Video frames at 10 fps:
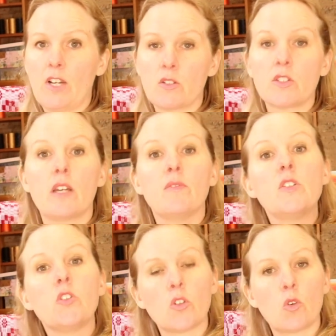fail-safe
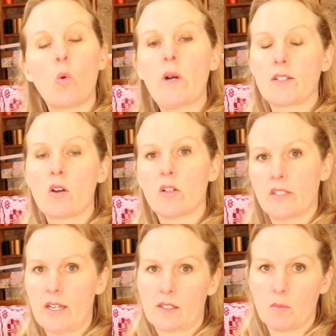is you can always
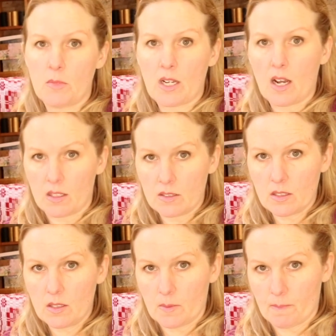contact them and
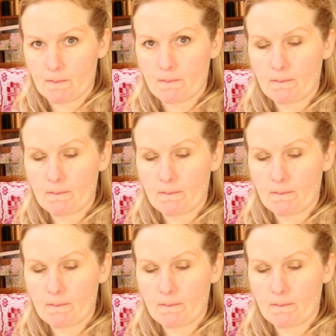ask them.